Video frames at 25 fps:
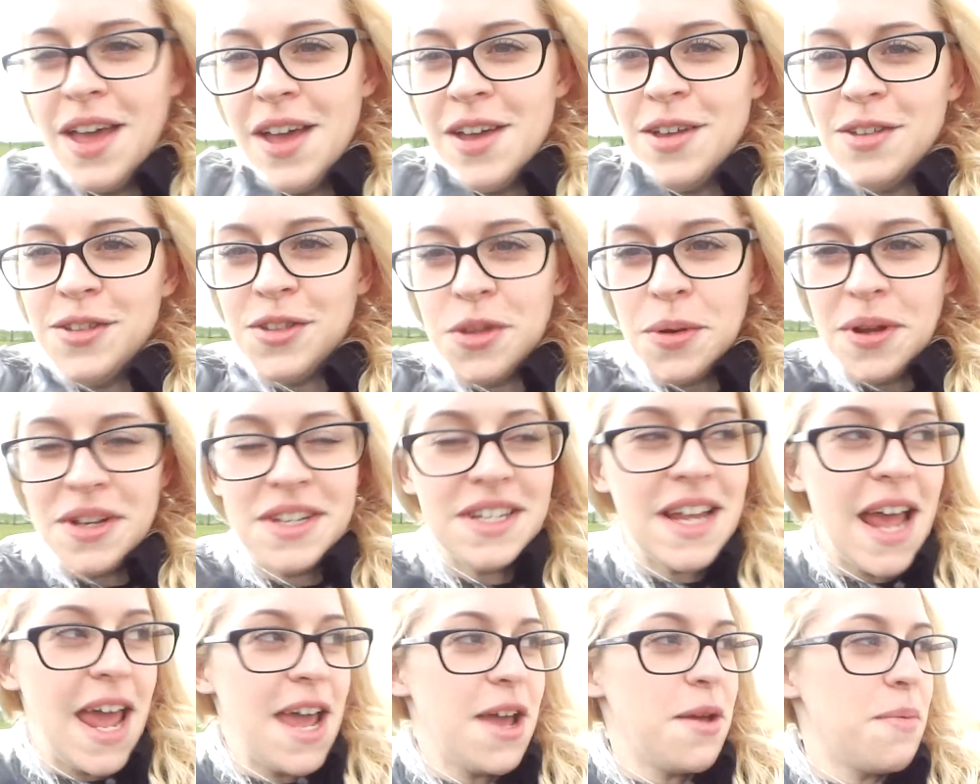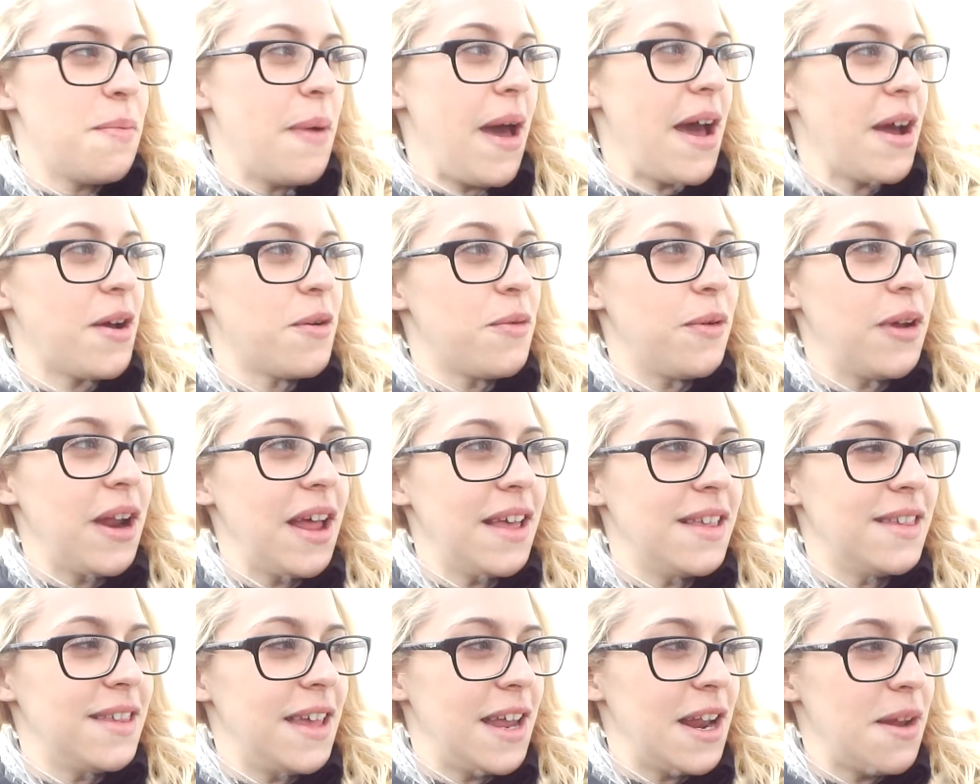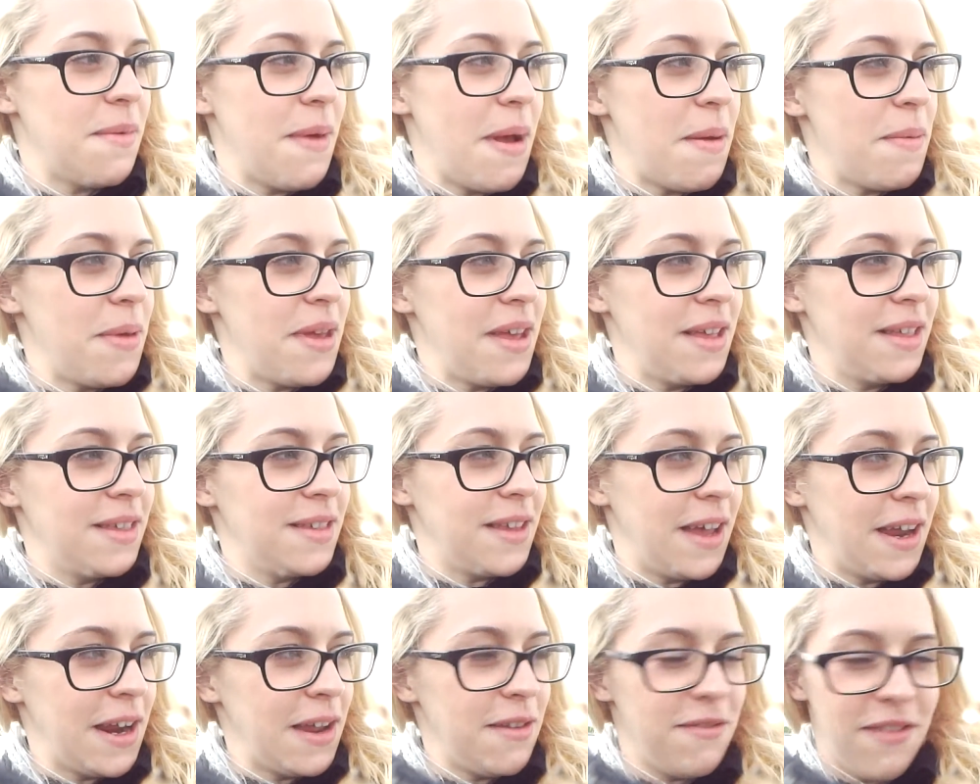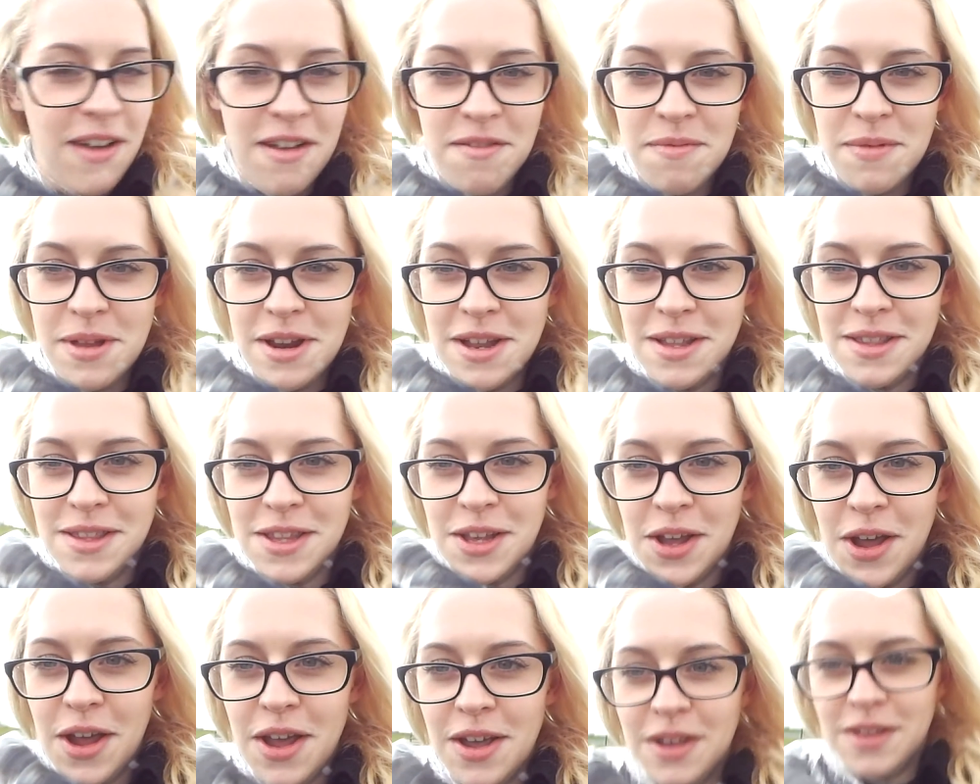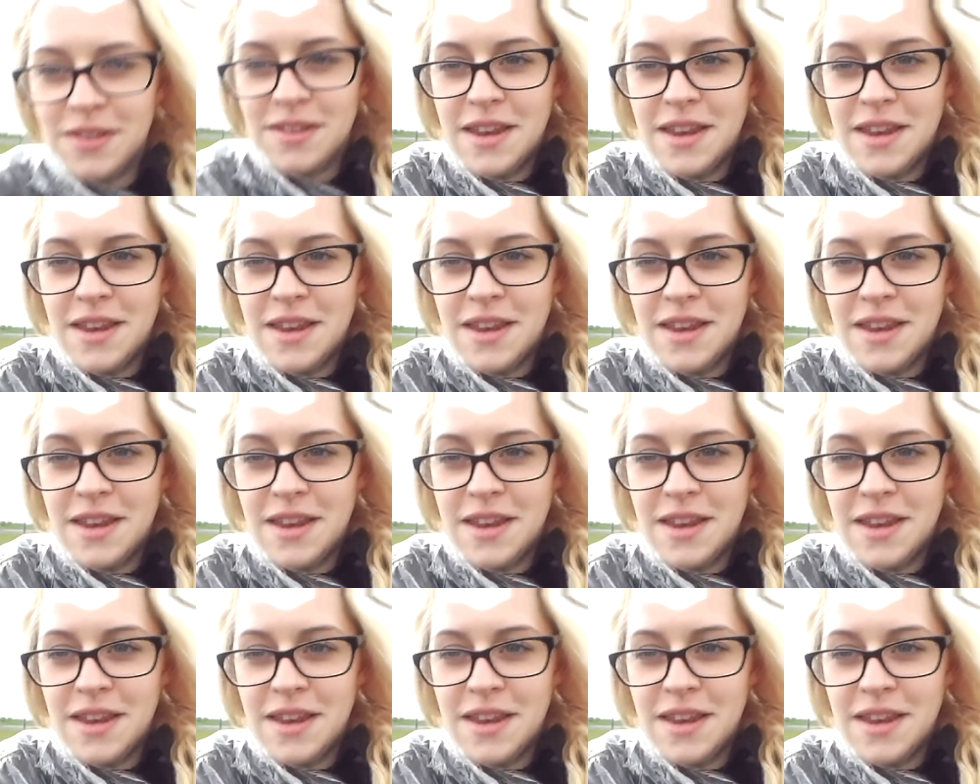So I take back what I said about being sunny 5 minutes ago, because